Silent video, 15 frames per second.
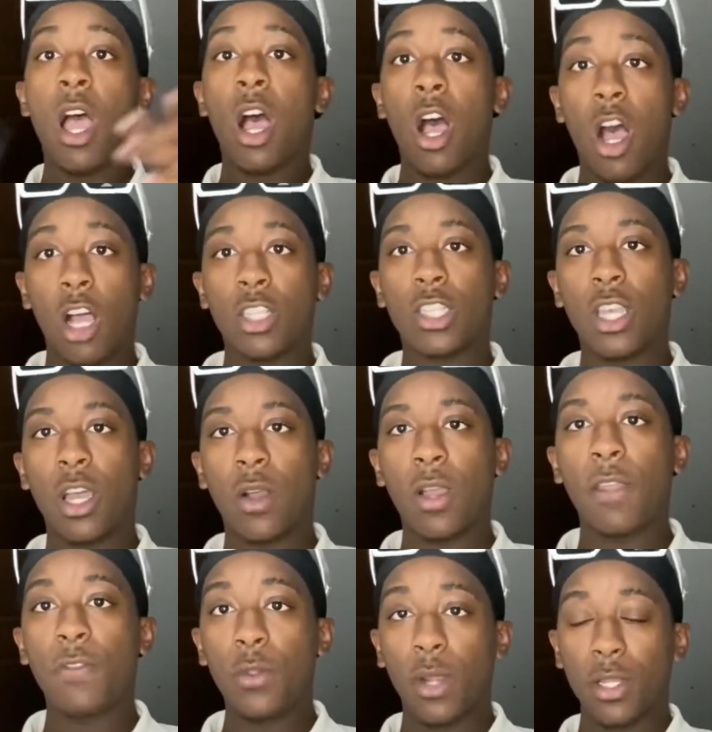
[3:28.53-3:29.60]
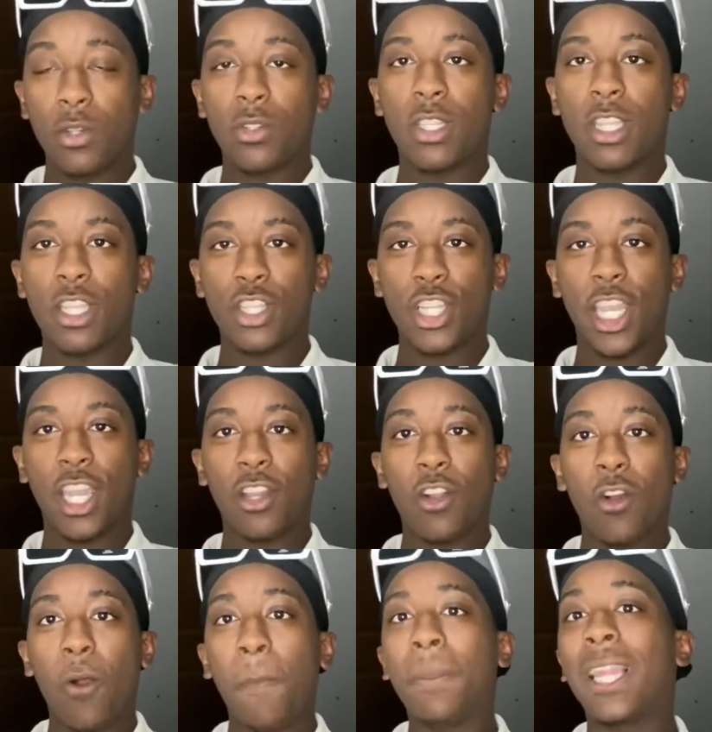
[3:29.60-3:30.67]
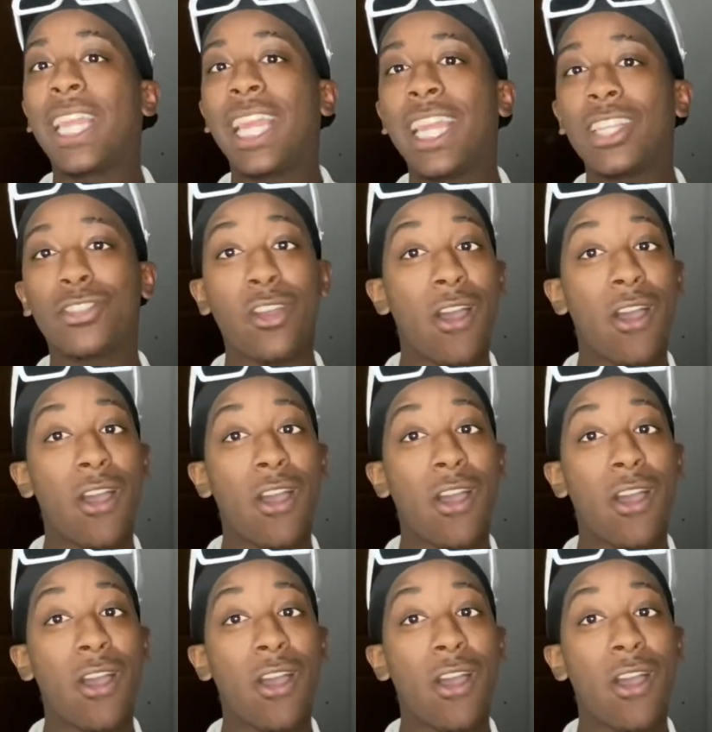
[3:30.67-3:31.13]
Also, if you are new to this channel, please go